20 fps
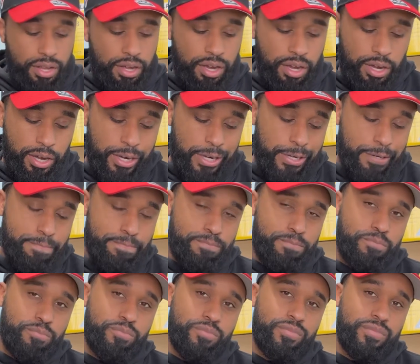
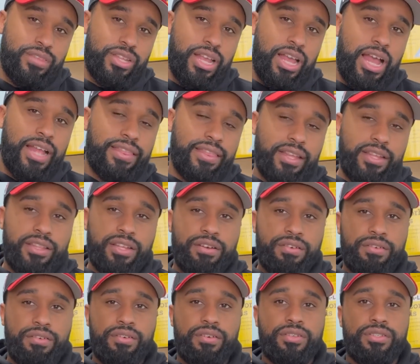I think
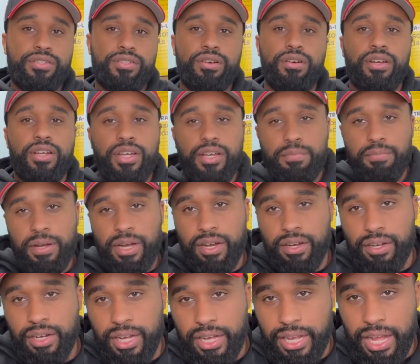they're talking
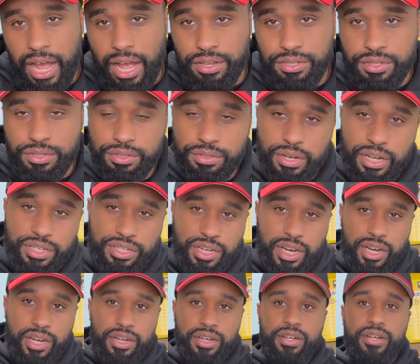about like, how soon do I
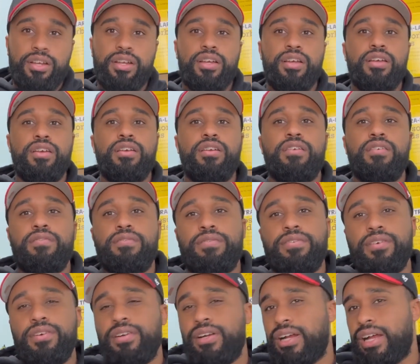check her
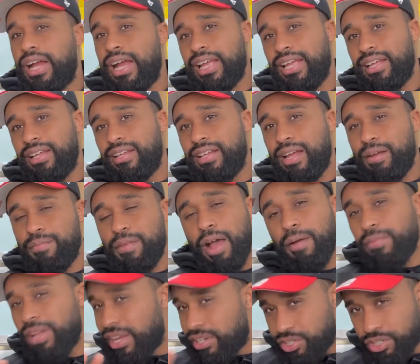for,
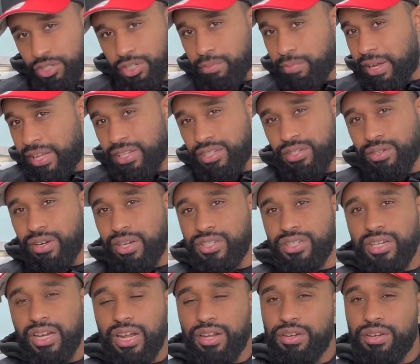I'm not sure by this question.